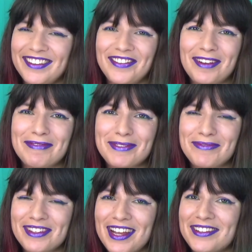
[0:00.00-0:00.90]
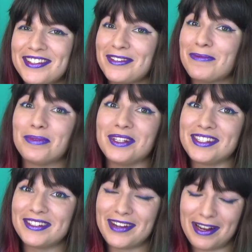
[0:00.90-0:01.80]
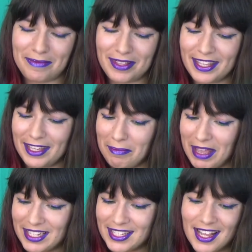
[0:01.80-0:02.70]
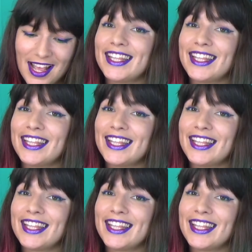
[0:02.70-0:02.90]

if I mispronounced her, please correct me in the comments.